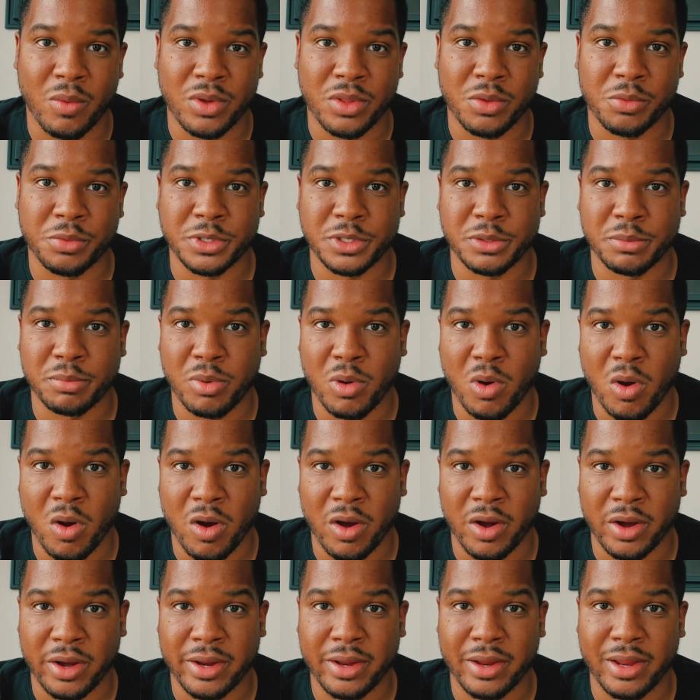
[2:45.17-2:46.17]
whether it's a
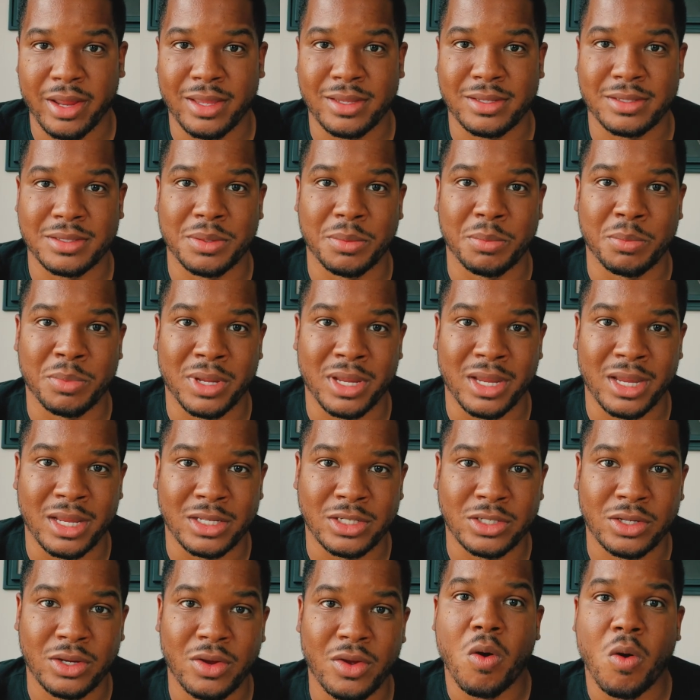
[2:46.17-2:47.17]
park, it's the
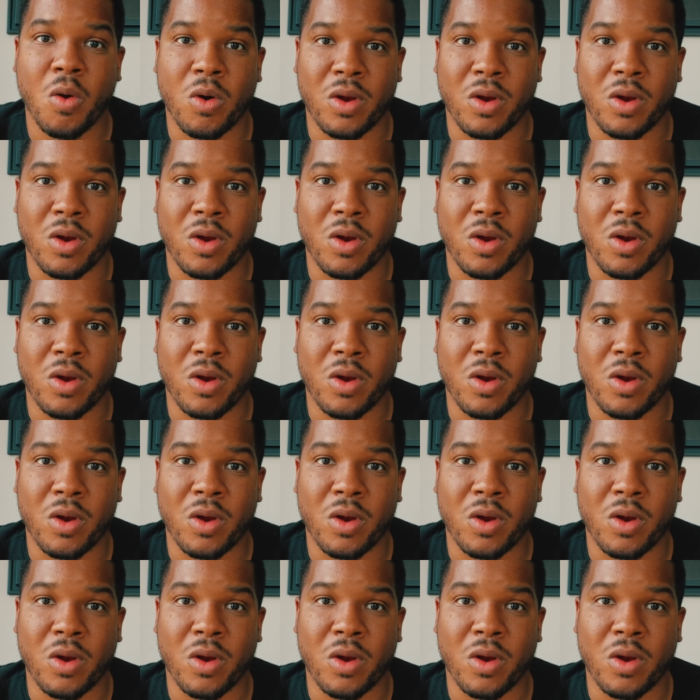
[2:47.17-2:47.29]
beach,